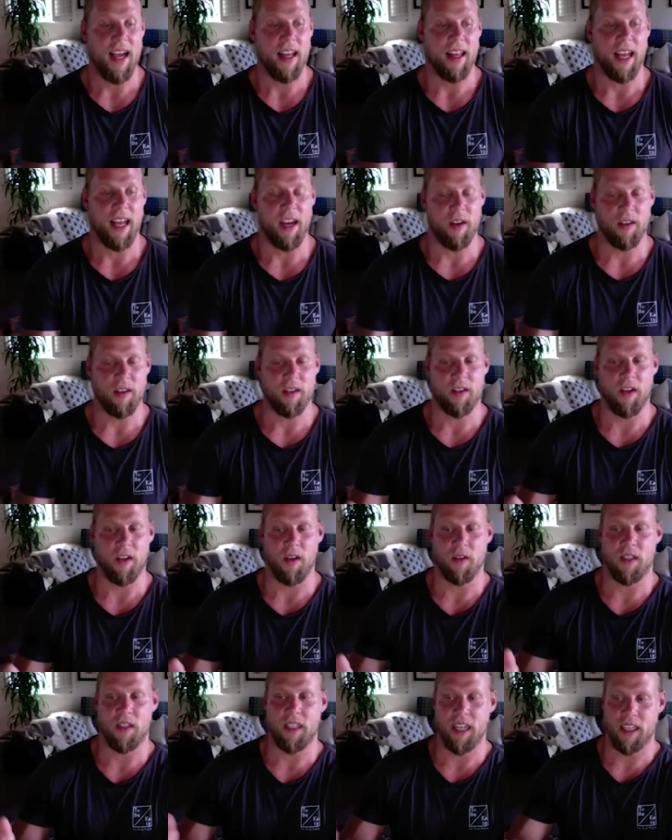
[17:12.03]
Like
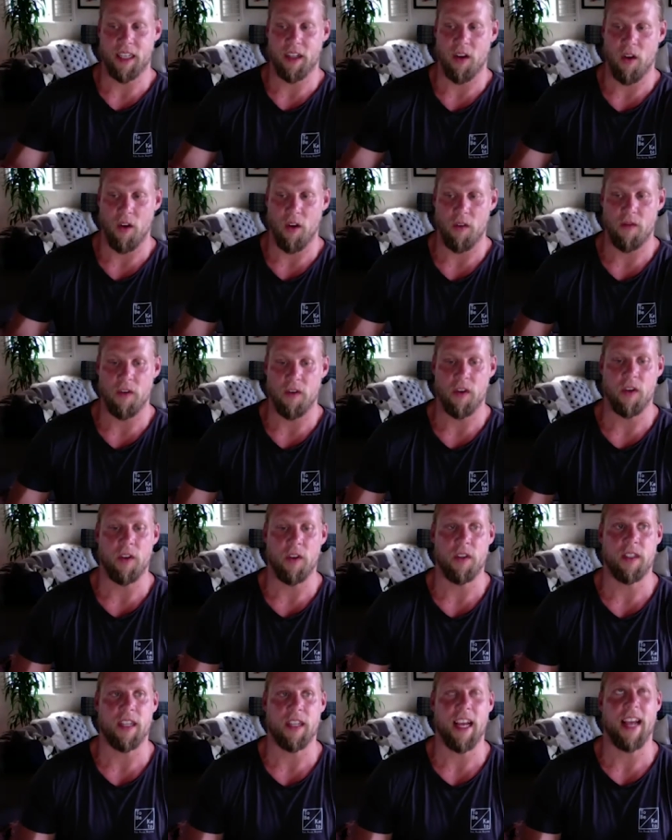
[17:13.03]
so, stick to whole
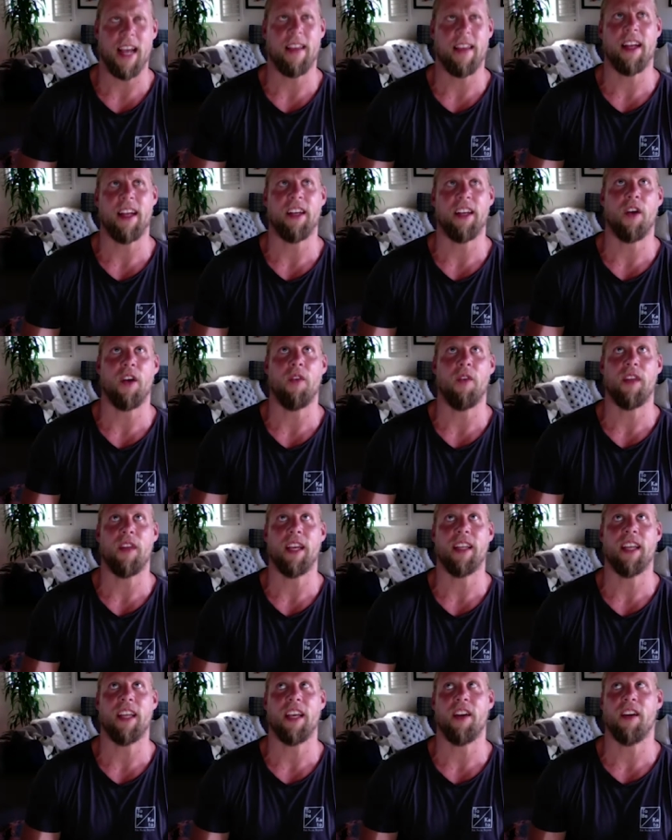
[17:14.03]
foods, and then don't
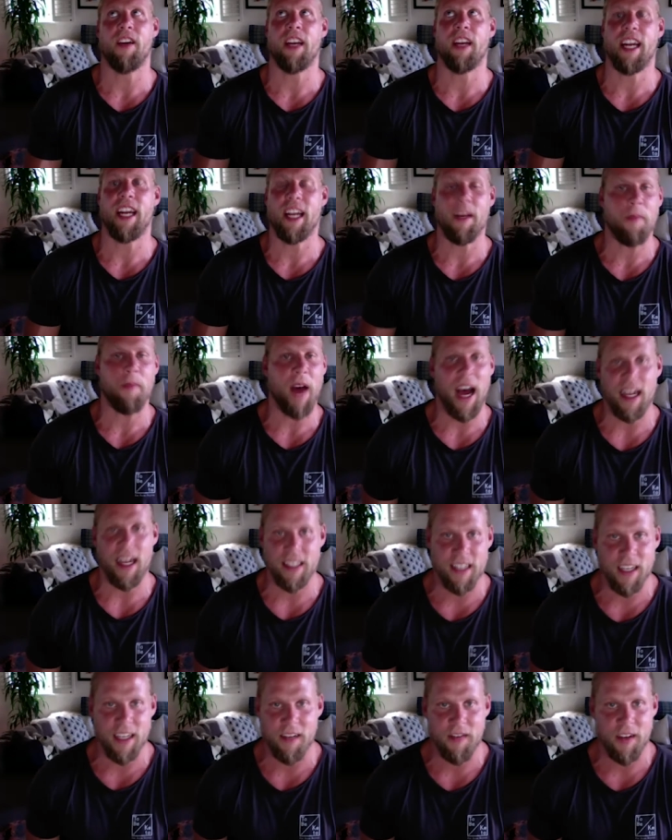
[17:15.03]
think that you're eating
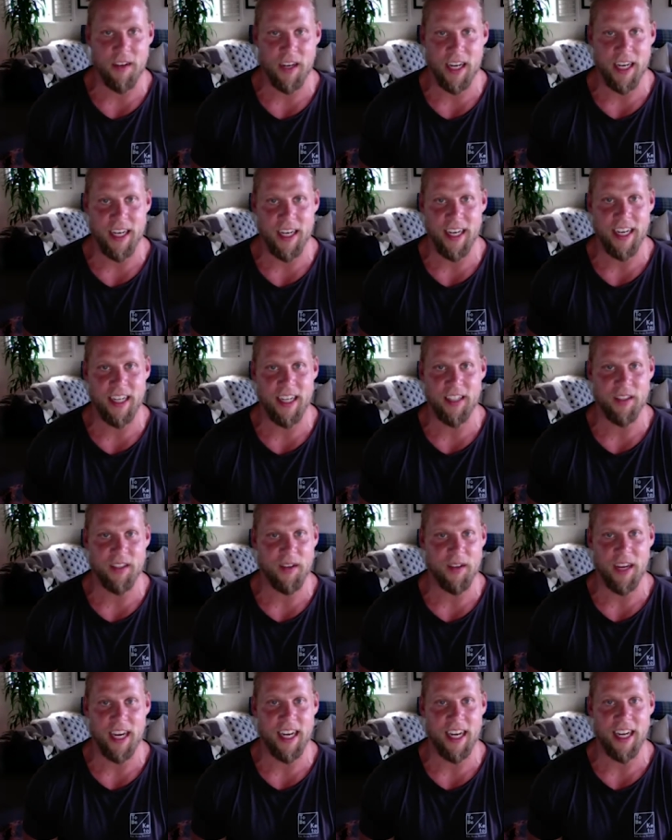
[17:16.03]
pasta if you're eating
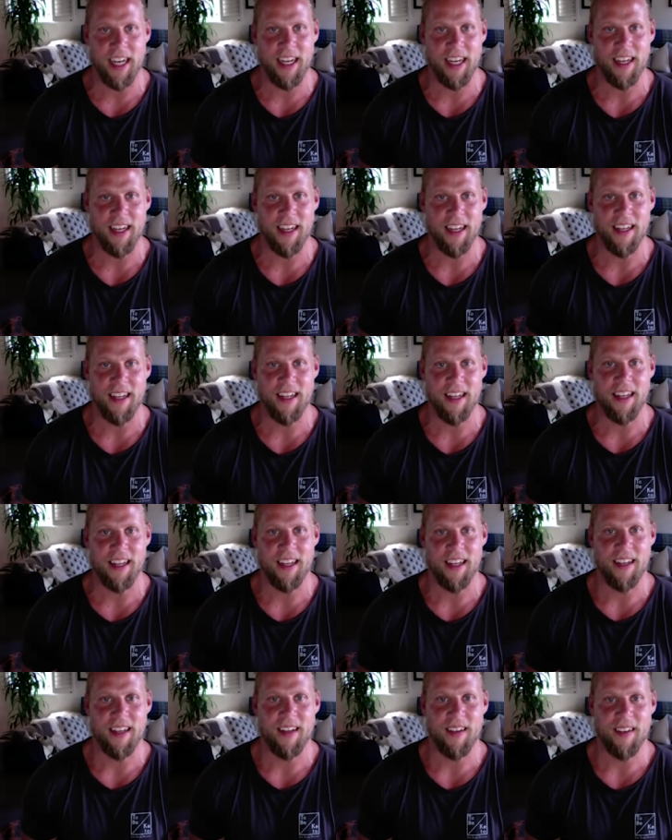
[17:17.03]
zucchini,
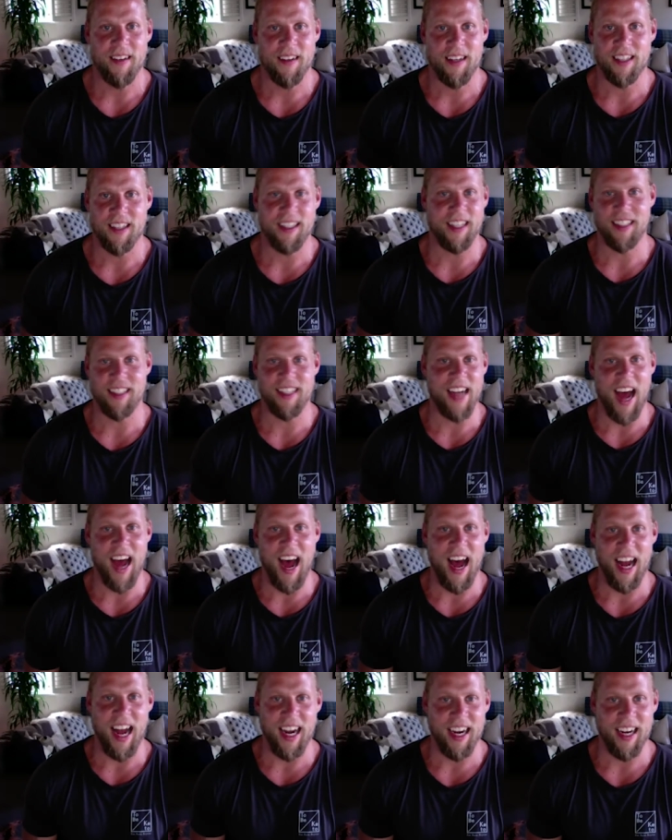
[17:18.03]
because it's
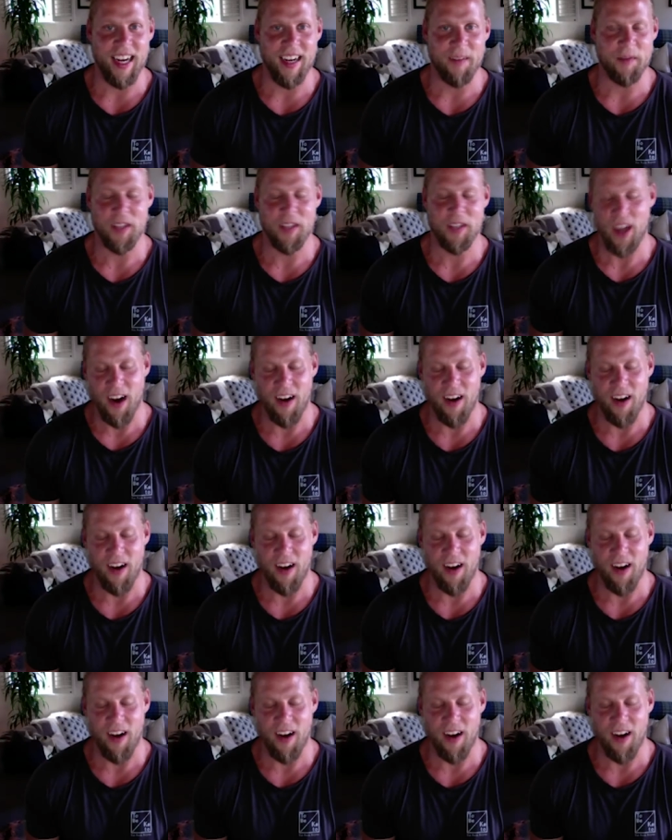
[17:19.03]
not. I'm sorry.